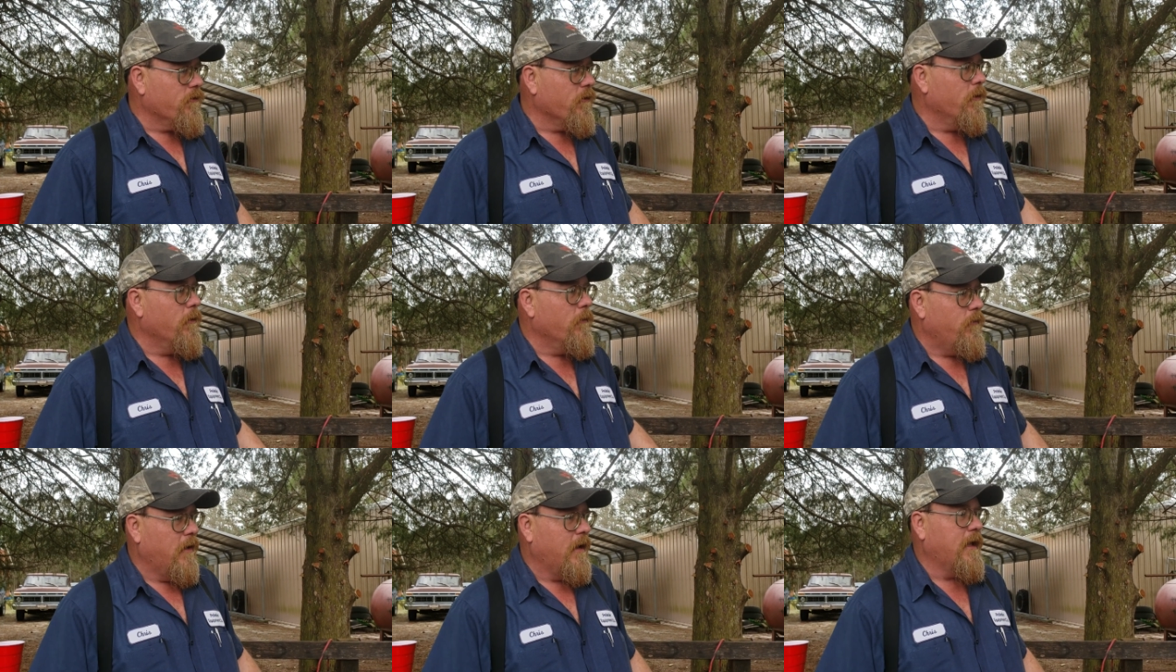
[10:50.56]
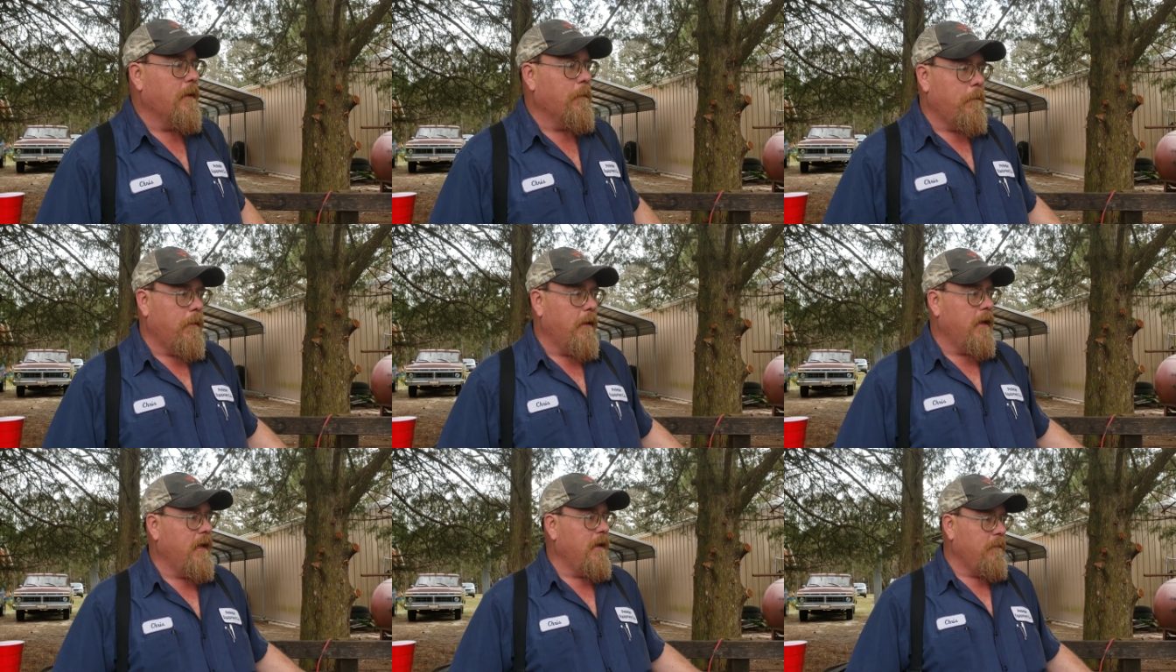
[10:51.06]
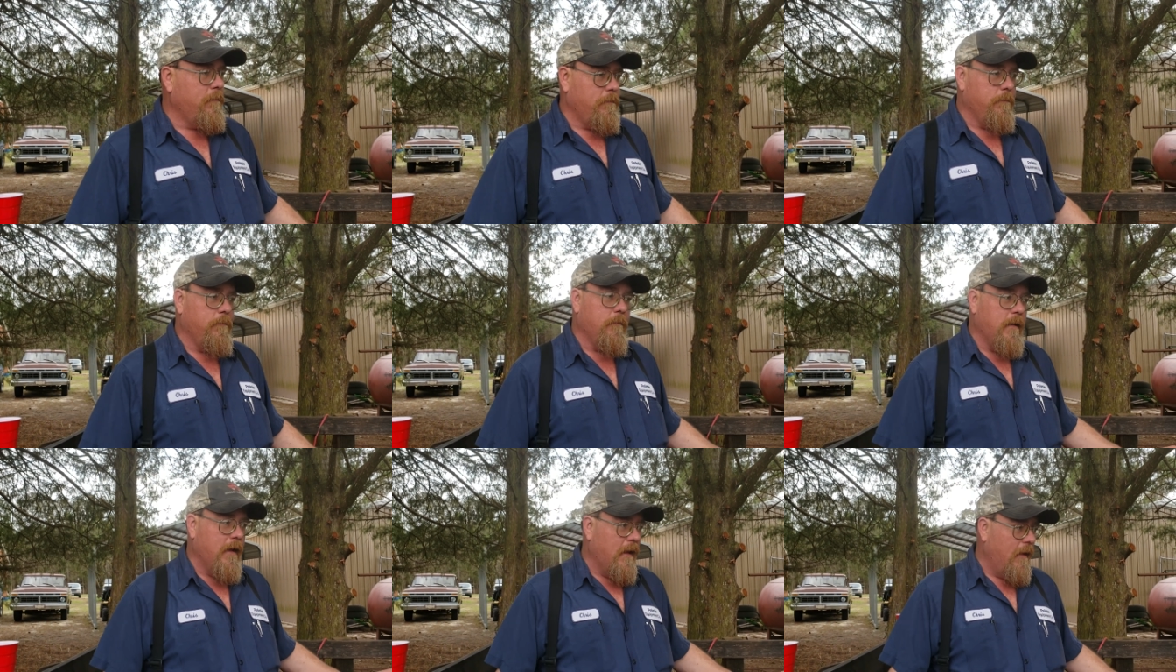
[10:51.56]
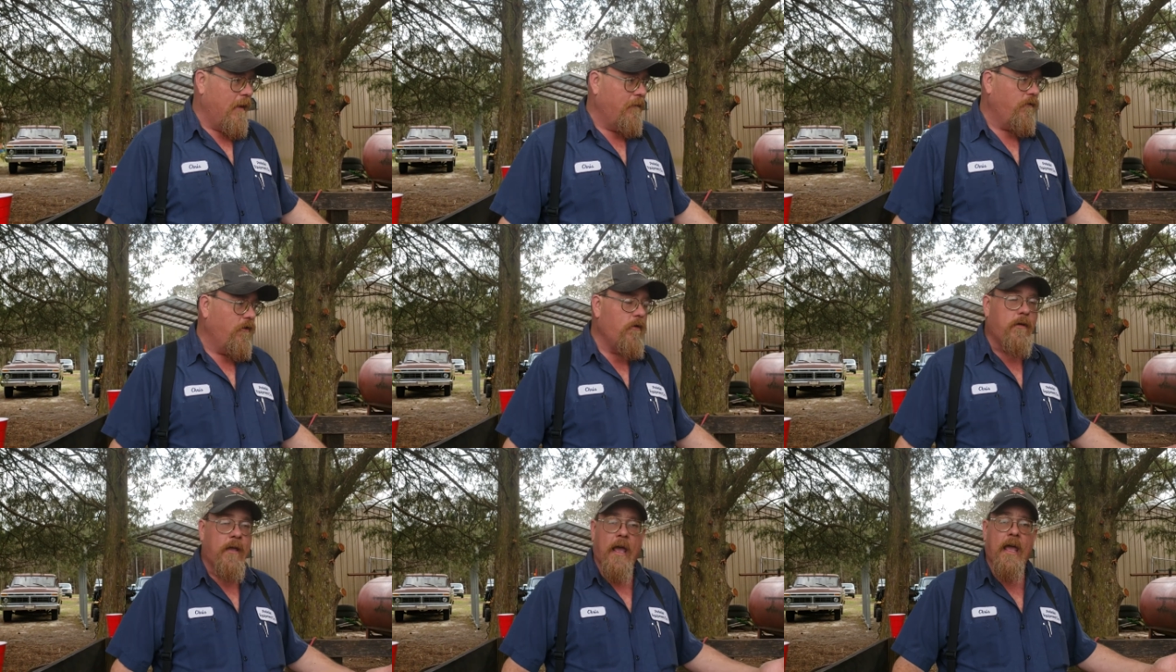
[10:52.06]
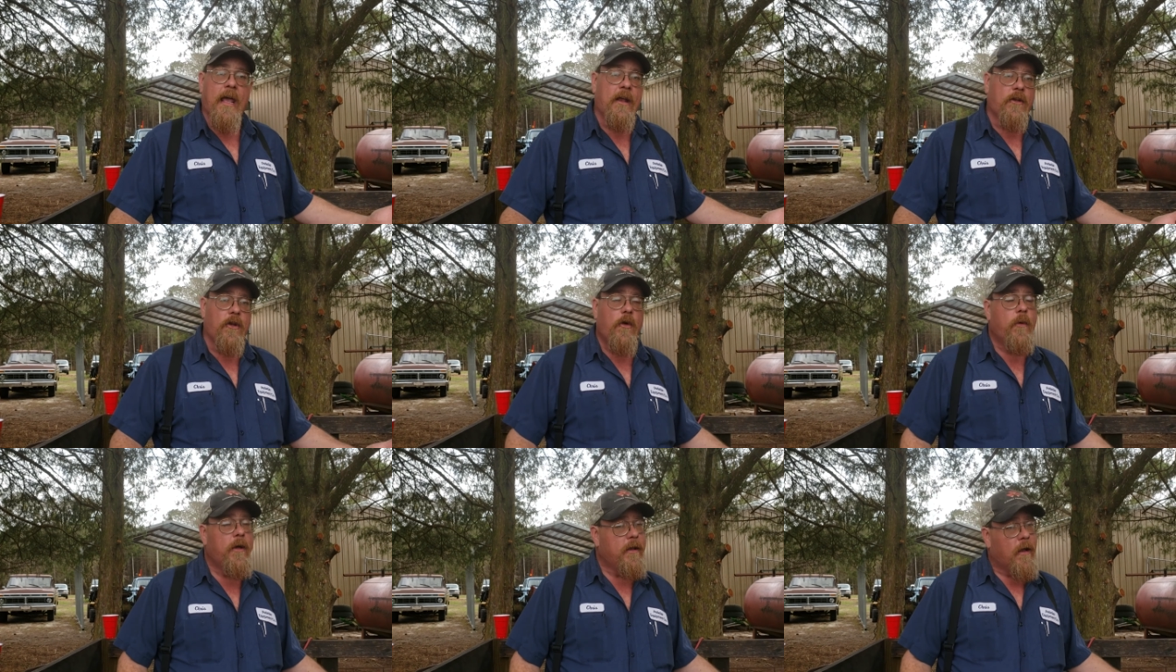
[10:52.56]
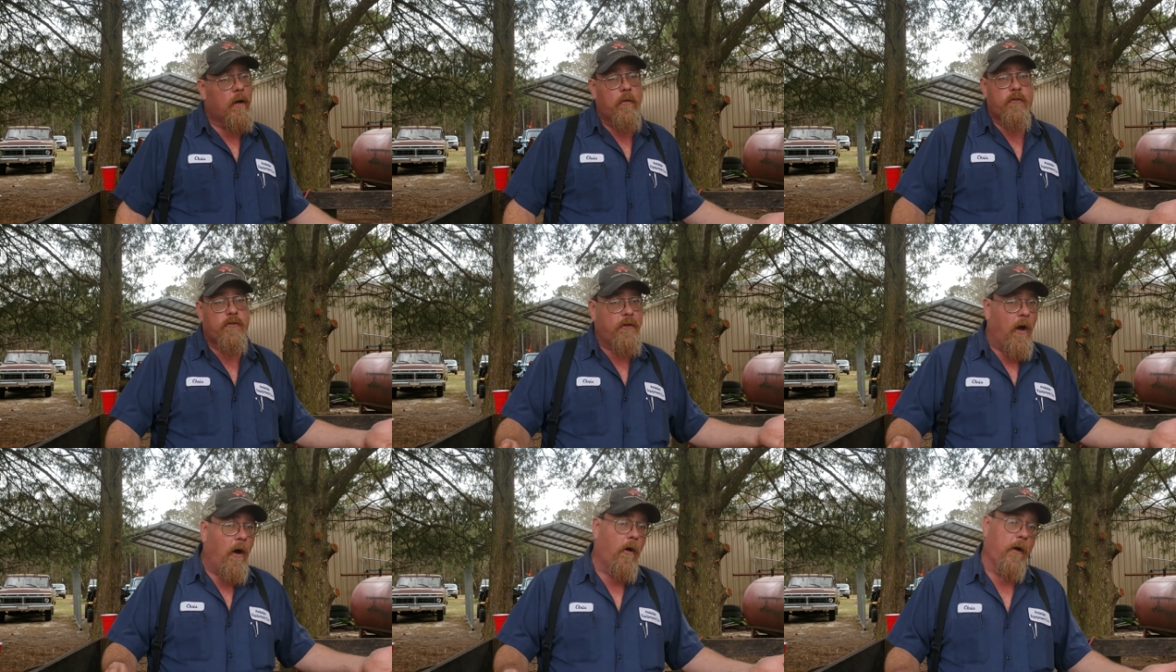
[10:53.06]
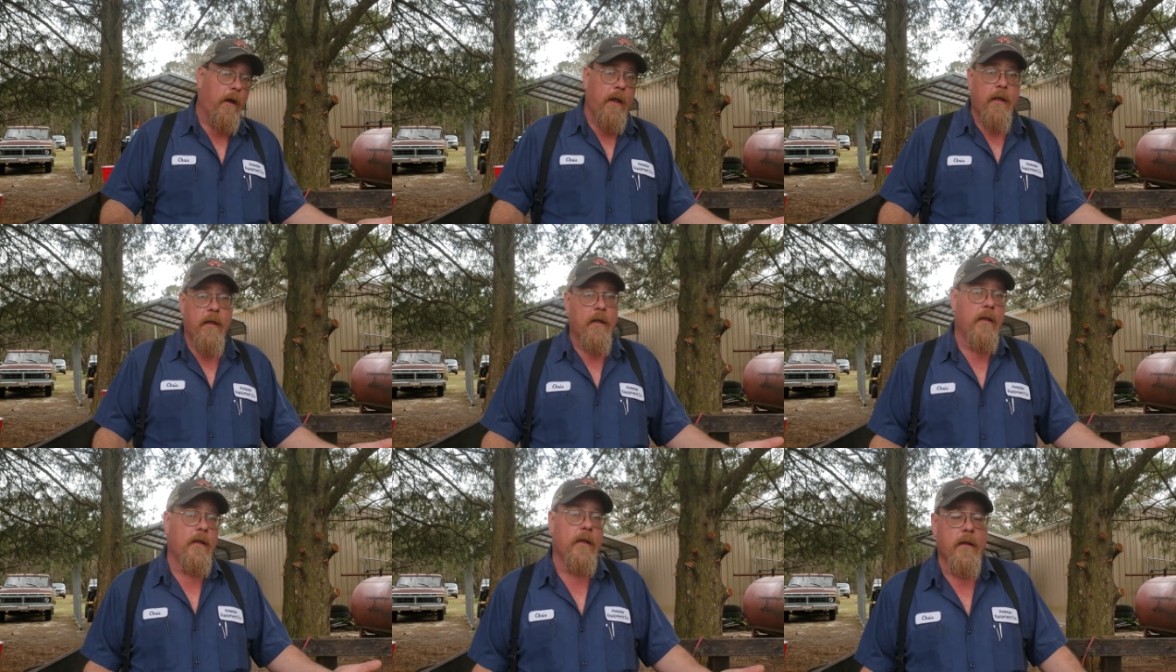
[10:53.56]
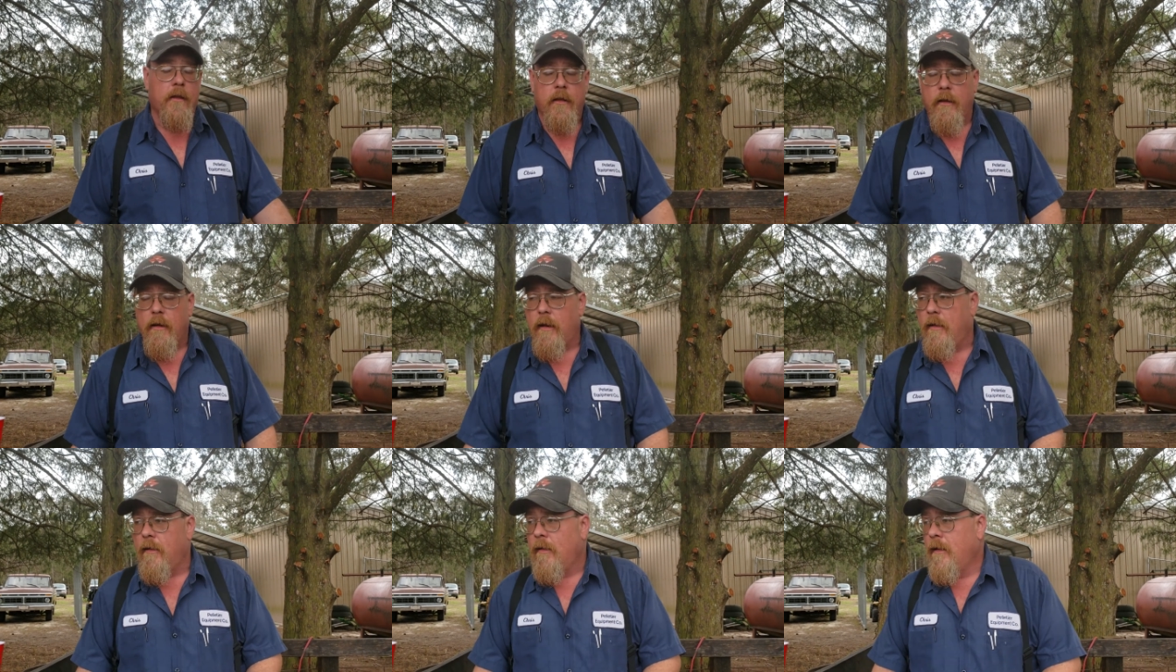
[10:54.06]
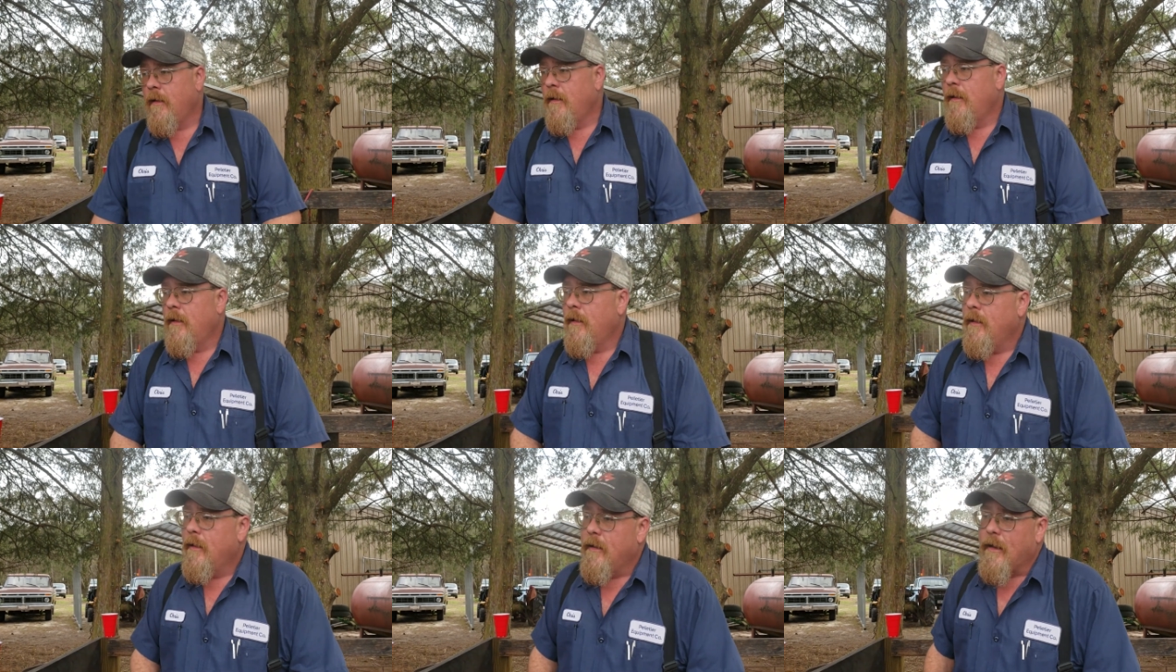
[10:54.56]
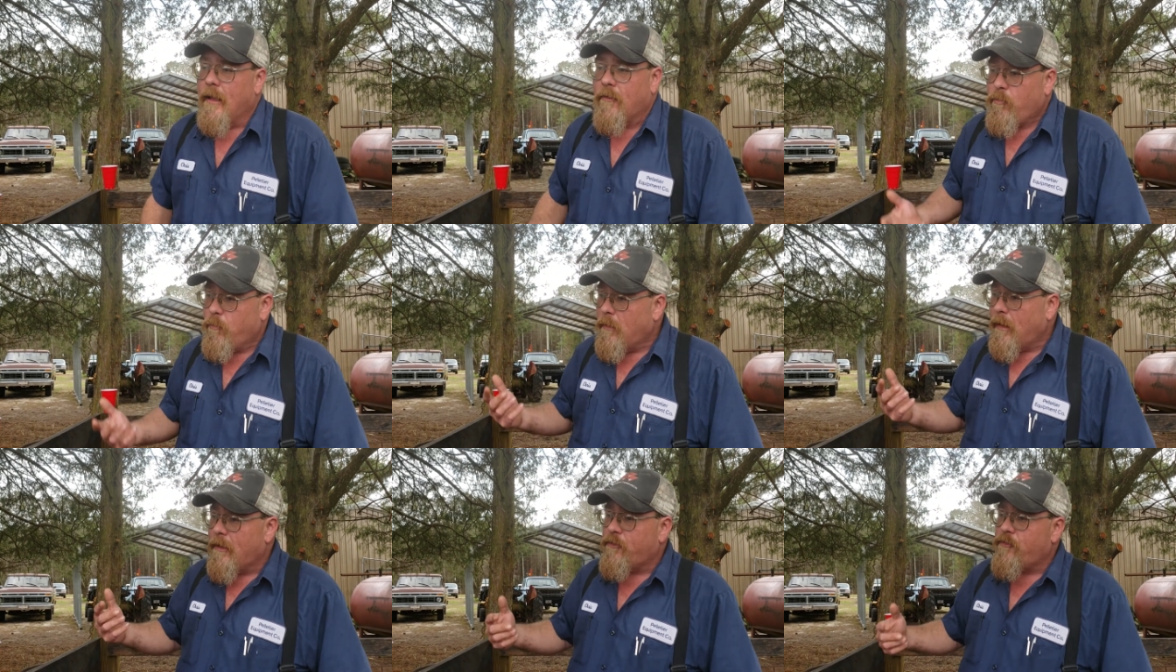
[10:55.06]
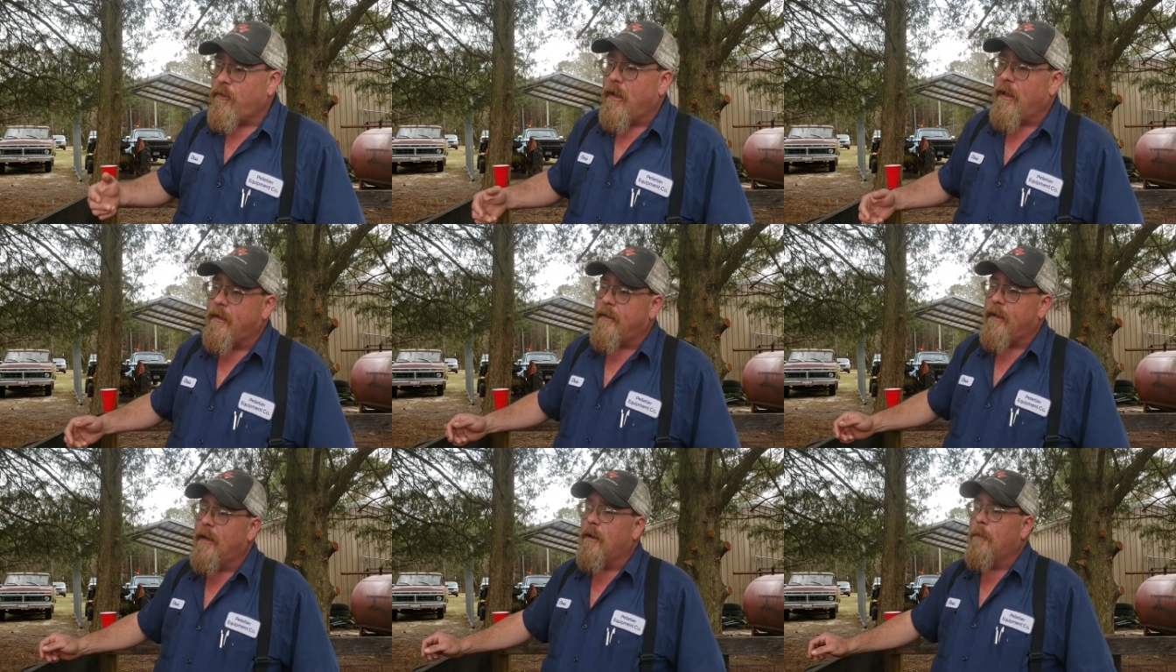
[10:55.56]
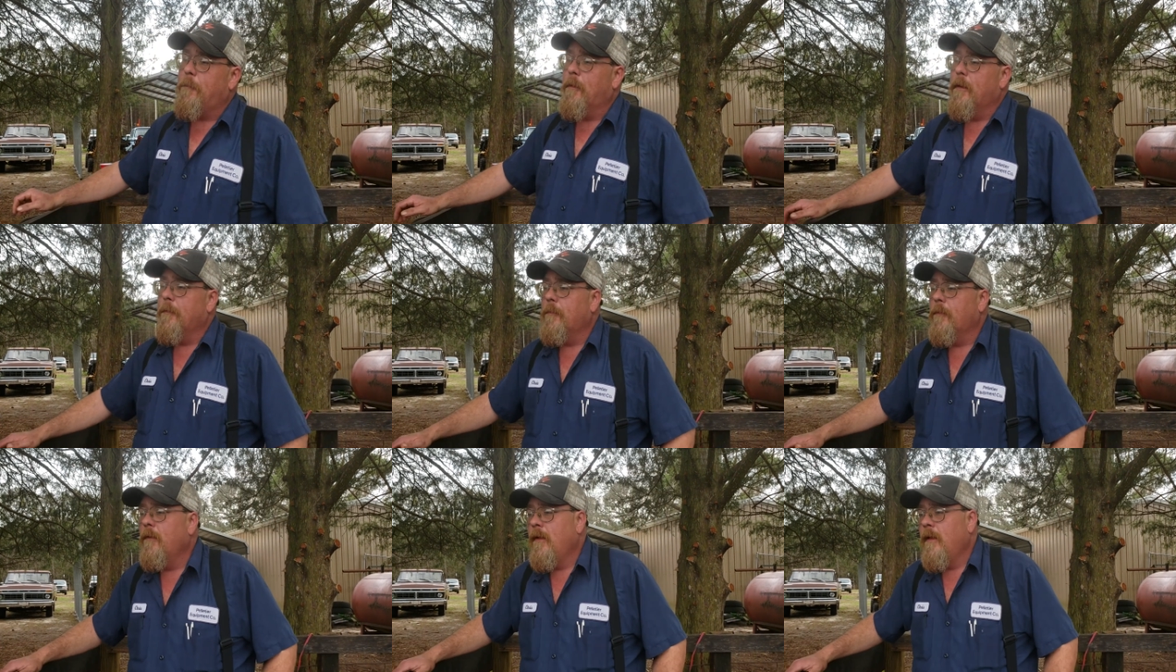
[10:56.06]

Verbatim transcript: truth. It can be if you can't do it, don't start it. You know, that's what I was trying to tell people.